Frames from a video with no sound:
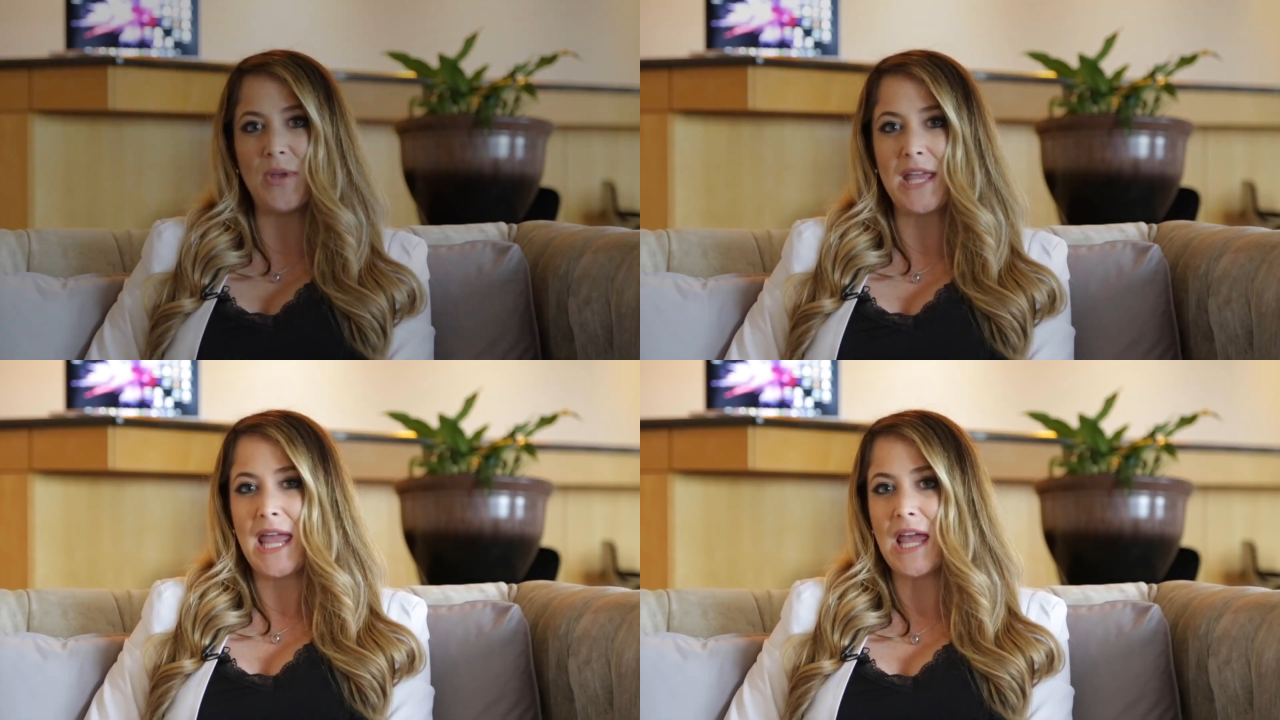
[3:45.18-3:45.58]

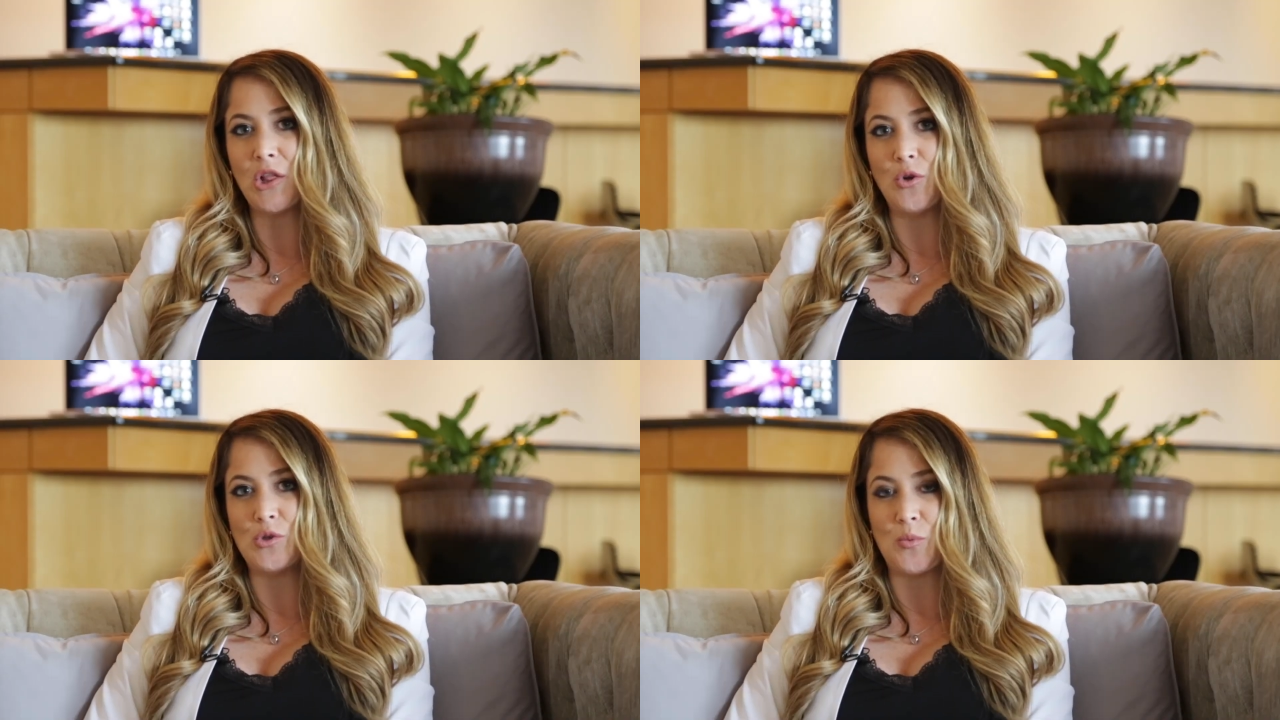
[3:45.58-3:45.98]
that we
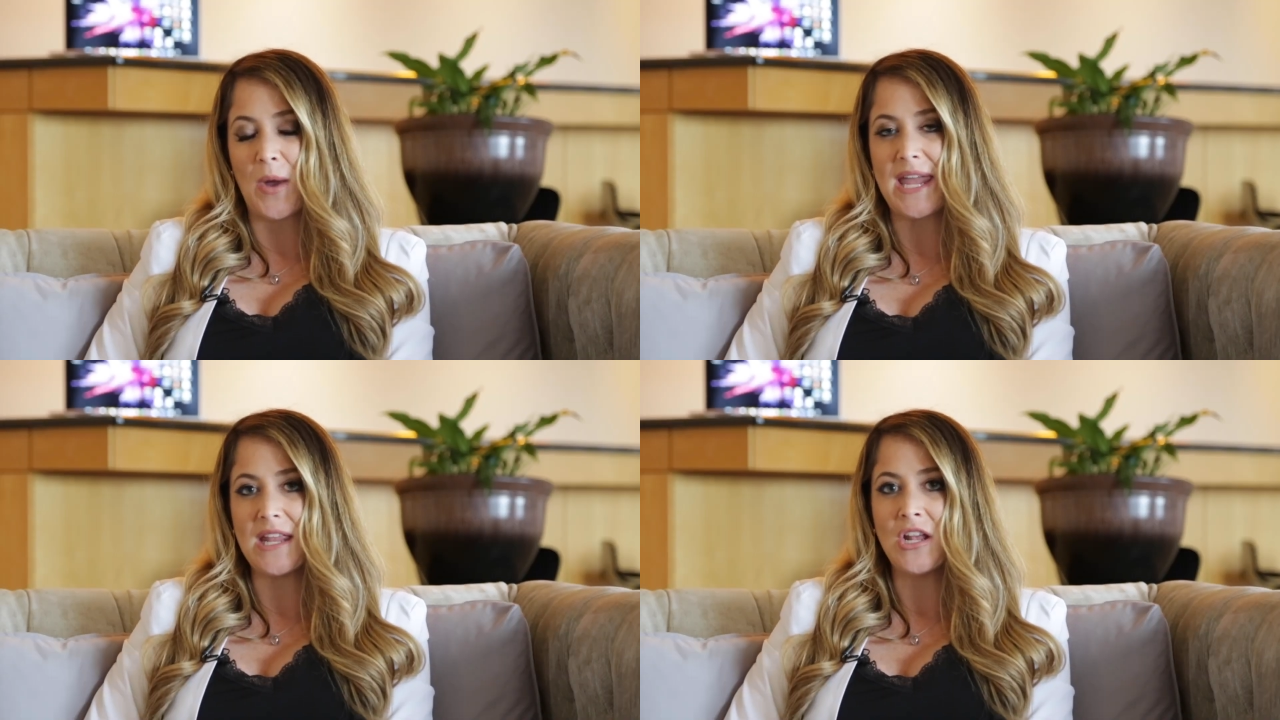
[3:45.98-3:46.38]
can't lose
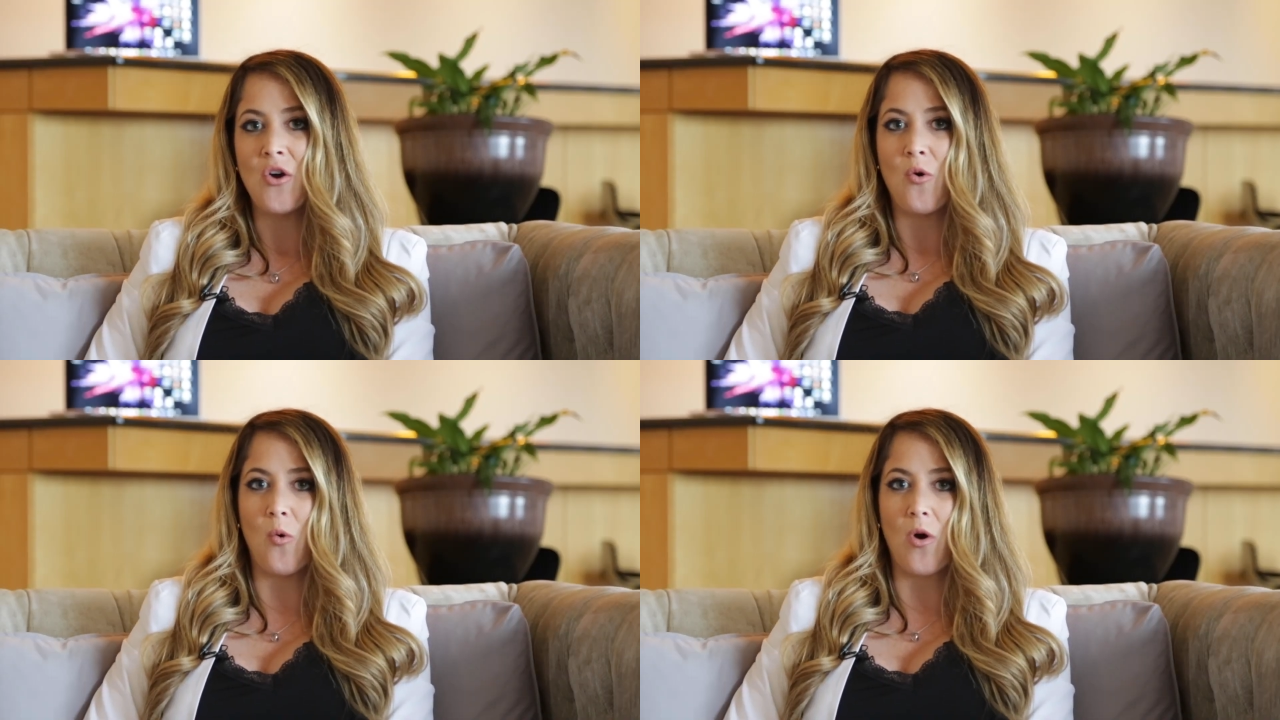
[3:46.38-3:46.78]
weight,
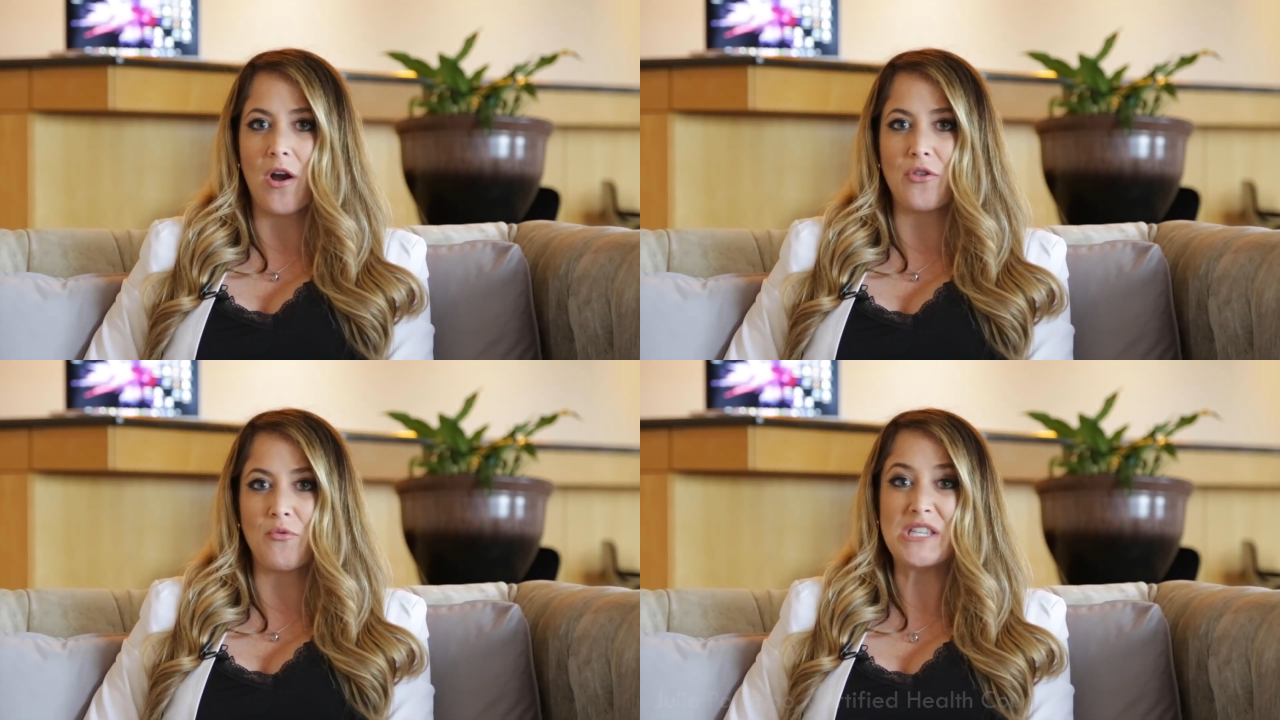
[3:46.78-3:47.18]

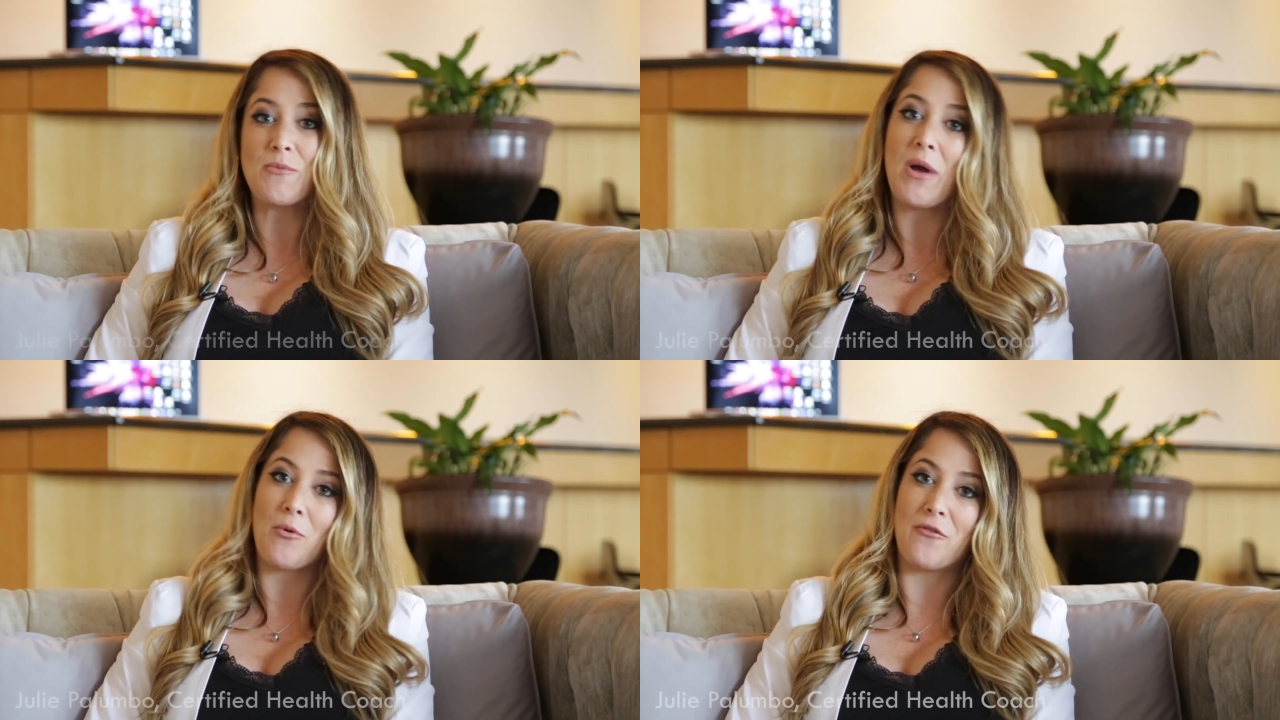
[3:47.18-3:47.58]
or the
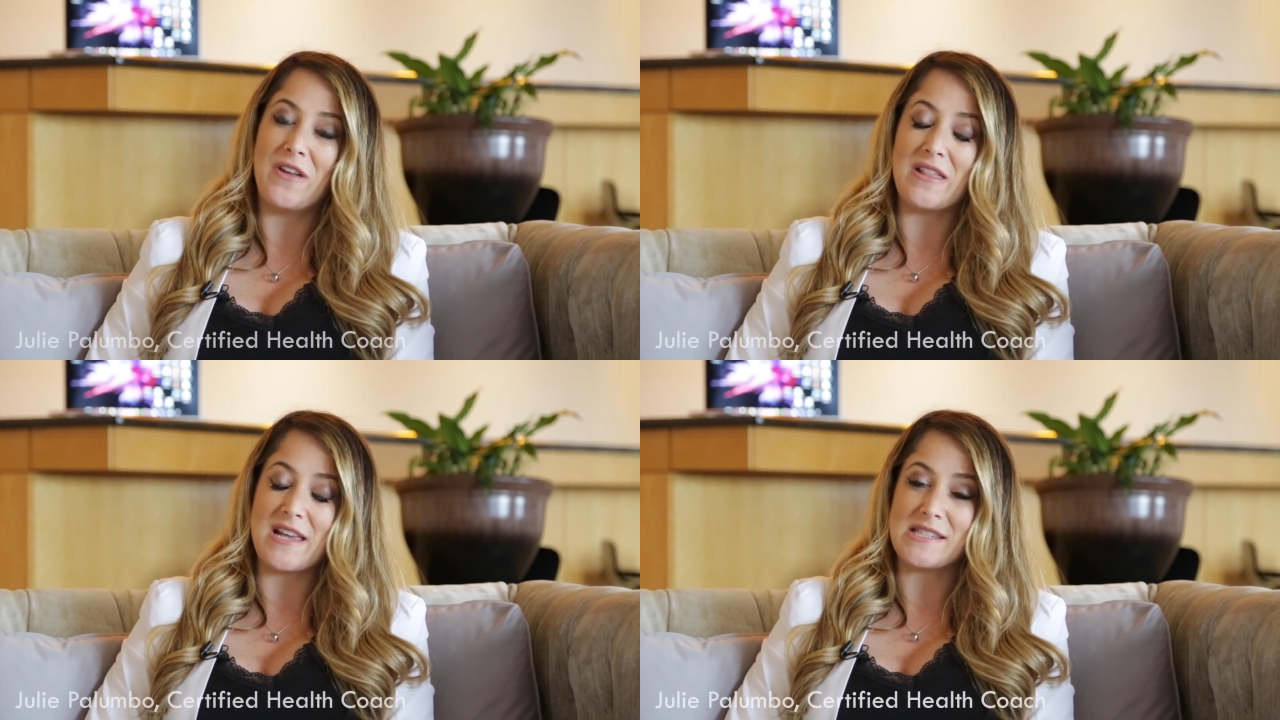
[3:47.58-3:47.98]
reason why we're
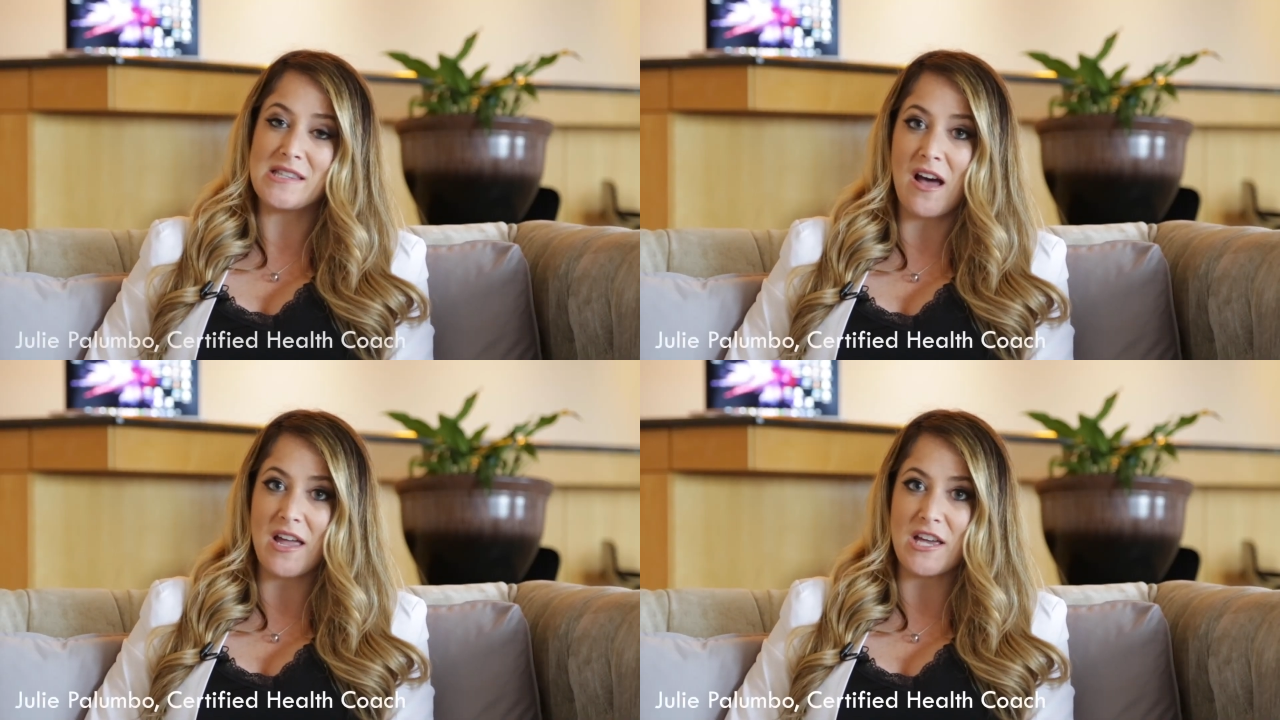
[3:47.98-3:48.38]
feeling
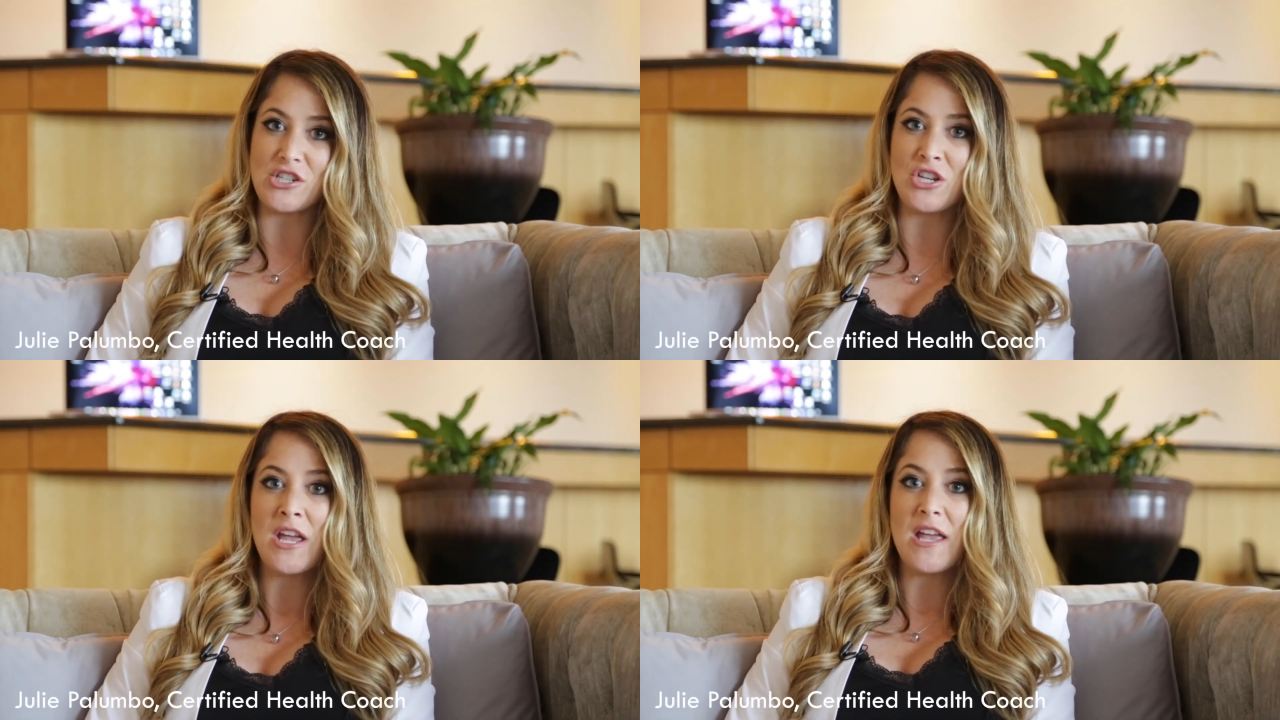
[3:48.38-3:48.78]

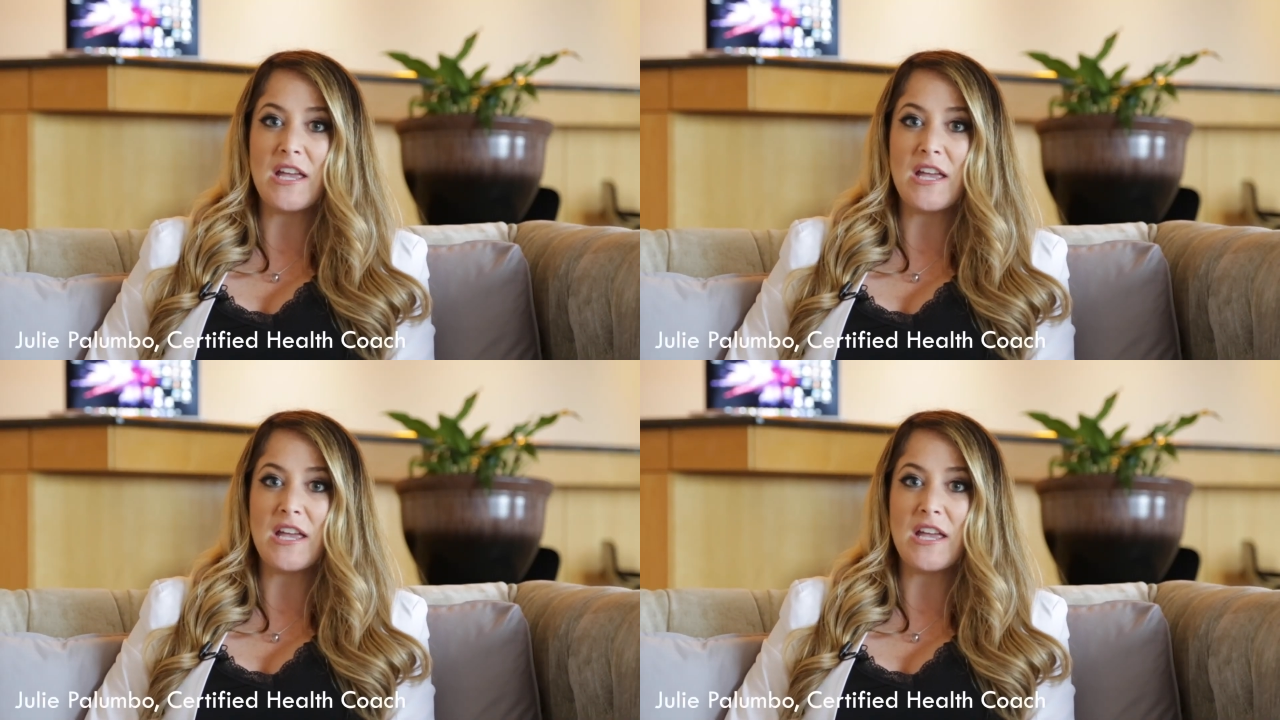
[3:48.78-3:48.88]
sluggish,